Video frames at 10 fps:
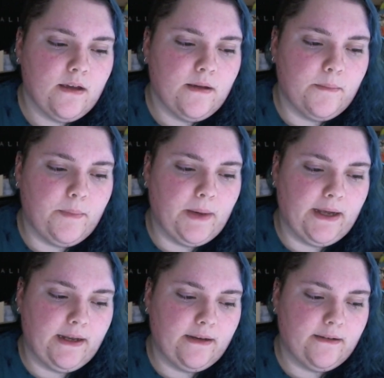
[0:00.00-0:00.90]

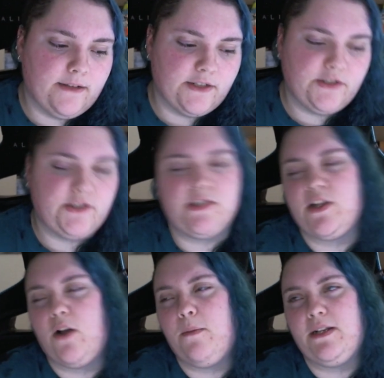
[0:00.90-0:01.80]
But there's just
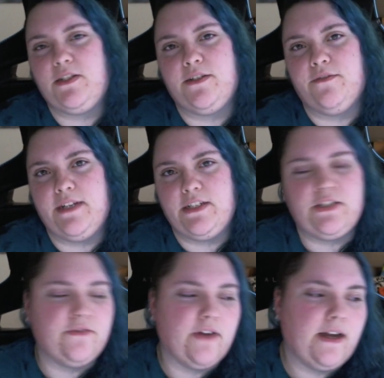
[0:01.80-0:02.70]
so much
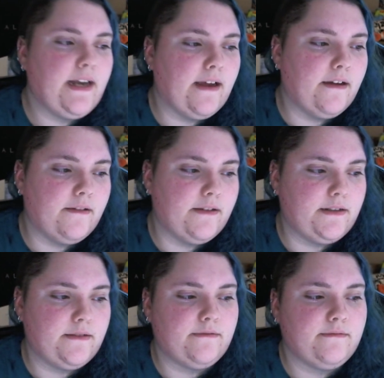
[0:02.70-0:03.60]
division right now,
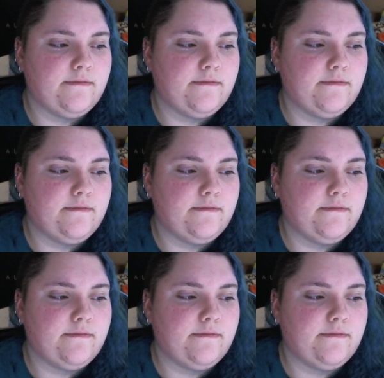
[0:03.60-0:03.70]
and